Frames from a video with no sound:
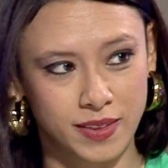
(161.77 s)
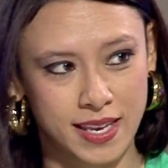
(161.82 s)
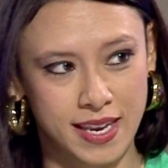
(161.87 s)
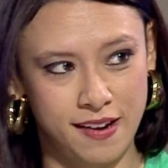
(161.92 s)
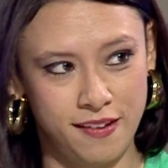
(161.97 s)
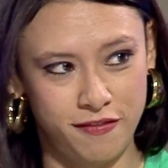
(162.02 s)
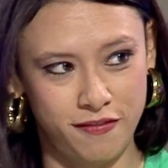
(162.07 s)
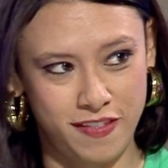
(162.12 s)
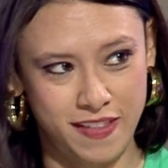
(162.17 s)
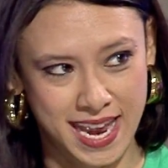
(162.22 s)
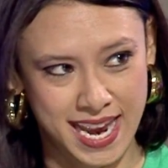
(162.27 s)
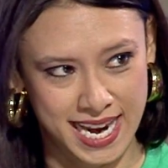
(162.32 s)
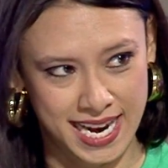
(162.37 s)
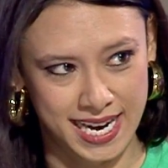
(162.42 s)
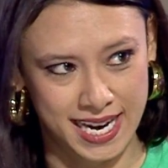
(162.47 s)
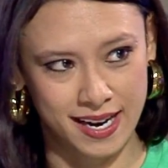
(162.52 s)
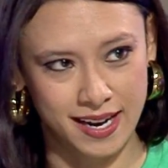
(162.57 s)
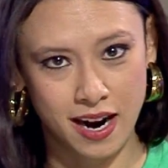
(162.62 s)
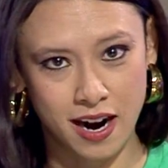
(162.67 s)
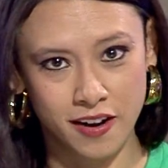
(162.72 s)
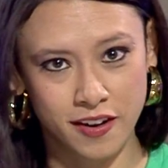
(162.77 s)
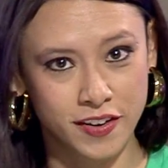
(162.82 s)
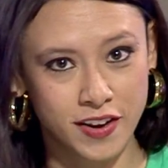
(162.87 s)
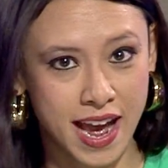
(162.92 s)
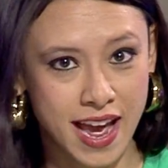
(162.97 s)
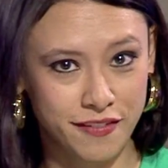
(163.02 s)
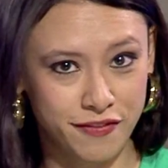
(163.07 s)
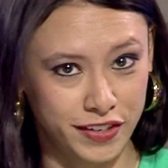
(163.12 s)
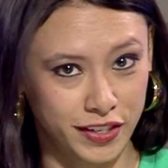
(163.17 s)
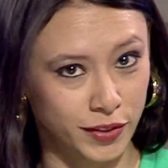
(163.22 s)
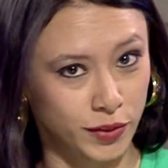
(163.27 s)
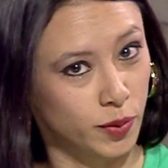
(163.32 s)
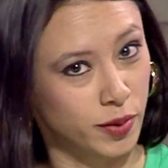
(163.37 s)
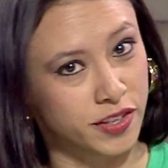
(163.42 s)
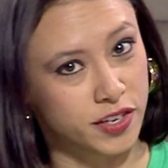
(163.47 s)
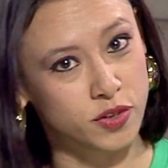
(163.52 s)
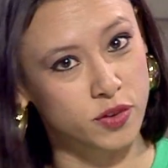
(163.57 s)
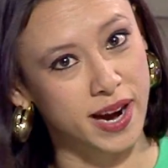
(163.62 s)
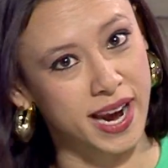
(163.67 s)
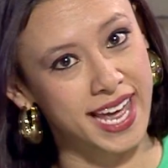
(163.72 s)
if they are not filled with
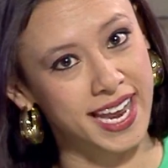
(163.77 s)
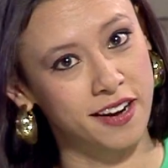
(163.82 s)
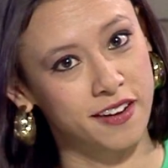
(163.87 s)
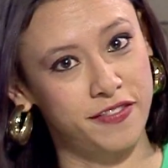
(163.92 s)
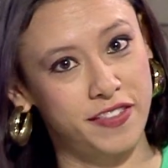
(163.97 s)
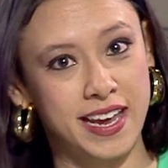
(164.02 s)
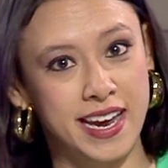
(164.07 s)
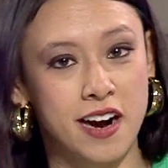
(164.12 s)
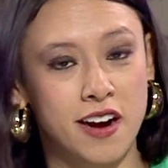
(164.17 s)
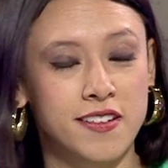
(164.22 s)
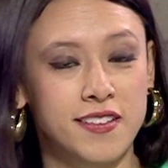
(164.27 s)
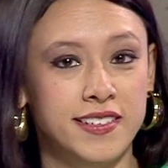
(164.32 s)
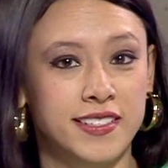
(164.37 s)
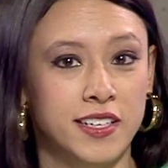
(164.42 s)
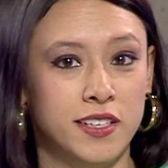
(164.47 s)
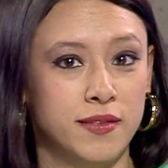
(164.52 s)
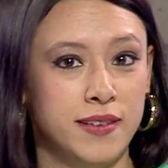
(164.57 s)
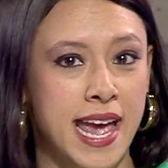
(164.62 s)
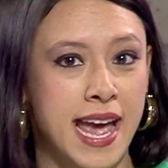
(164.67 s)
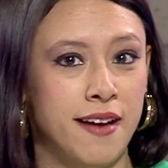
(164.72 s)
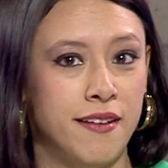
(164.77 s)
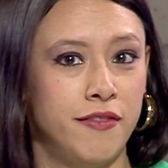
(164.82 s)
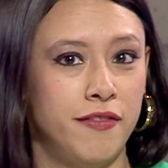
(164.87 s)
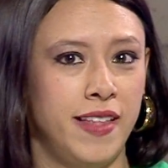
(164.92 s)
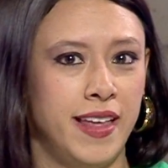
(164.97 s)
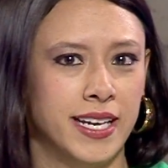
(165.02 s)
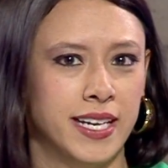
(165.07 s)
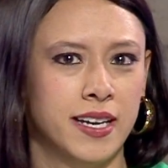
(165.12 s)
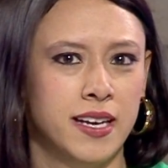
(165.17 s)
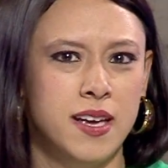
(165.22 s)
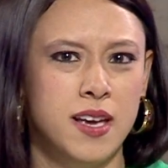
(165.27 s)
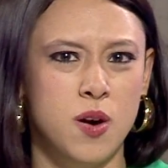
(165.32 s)
dread, or if they aren't, don't have, like,